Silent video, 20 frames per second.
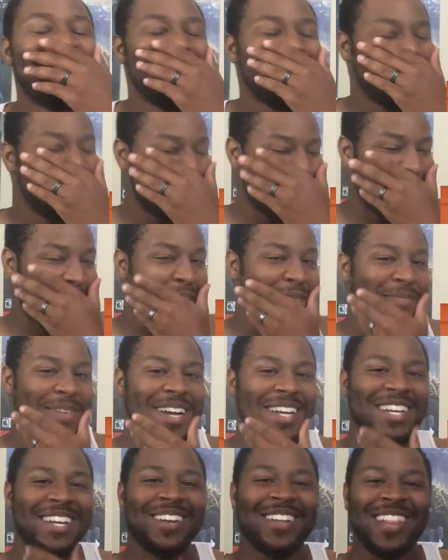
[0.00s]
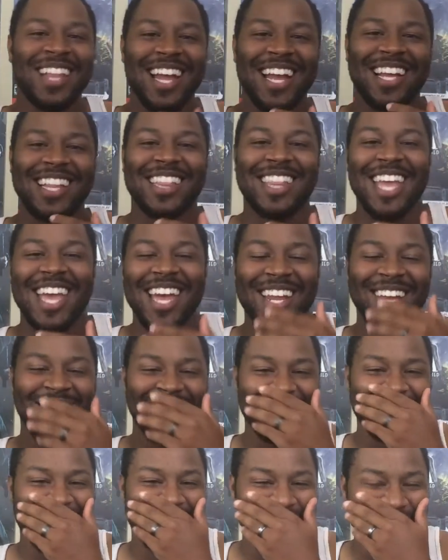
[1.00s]
came out there like
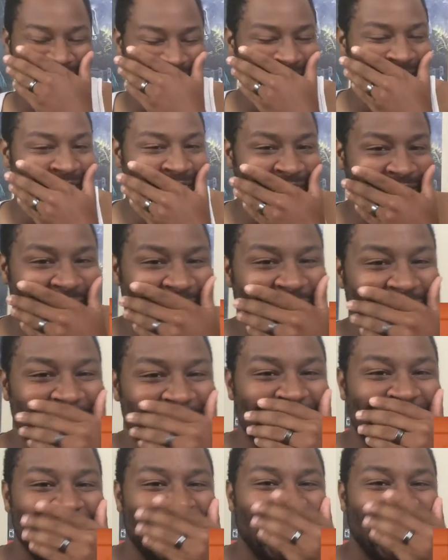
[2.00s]
Thanos, though.